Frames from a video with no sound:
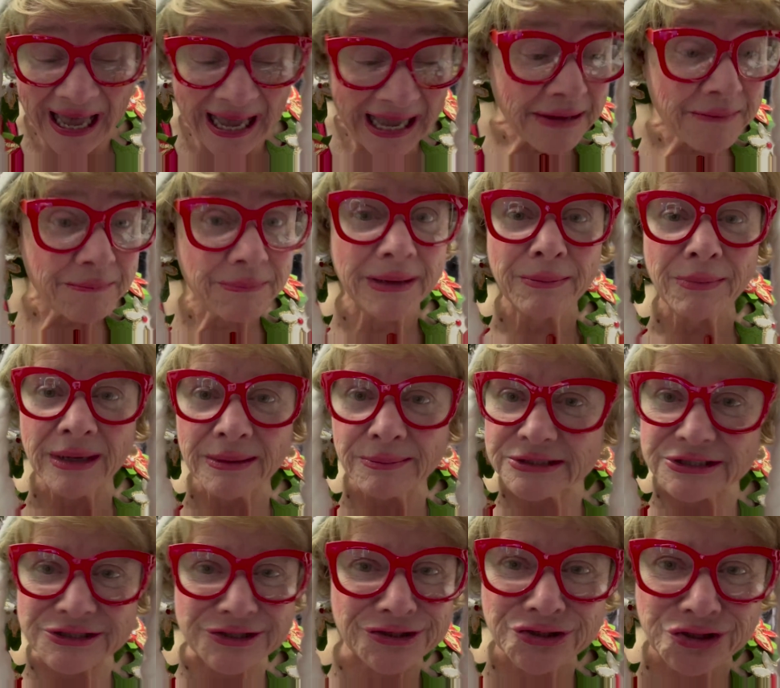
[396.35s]
My mom
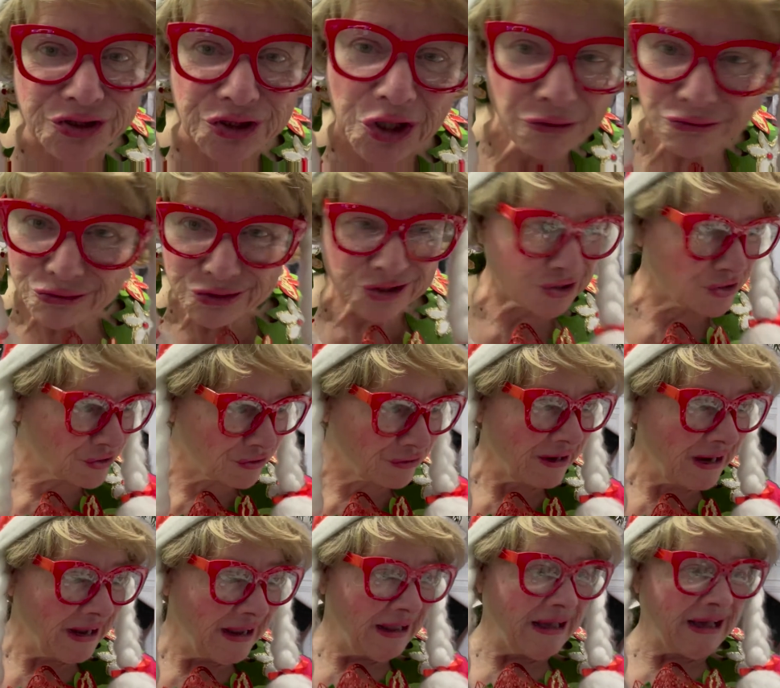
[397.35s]
was a jokester.
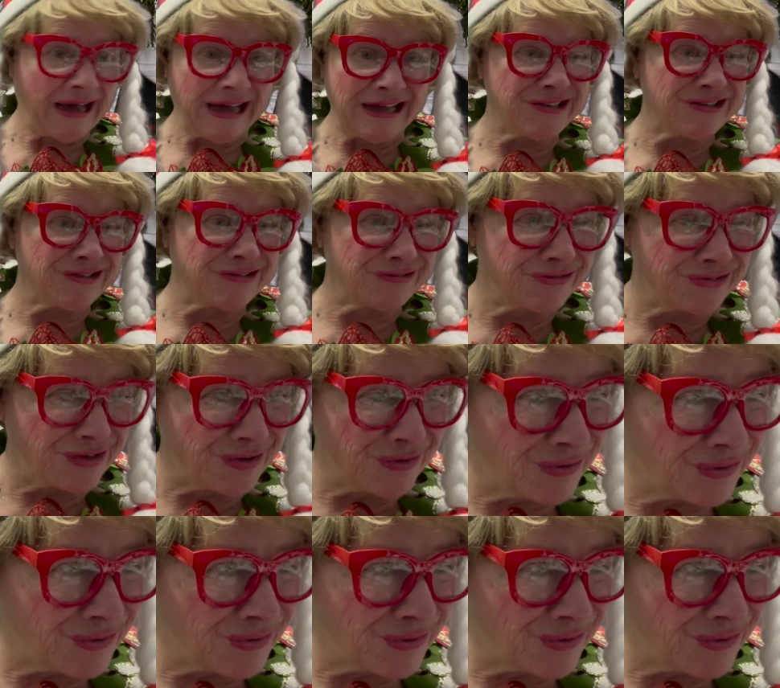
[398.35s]
I don't know,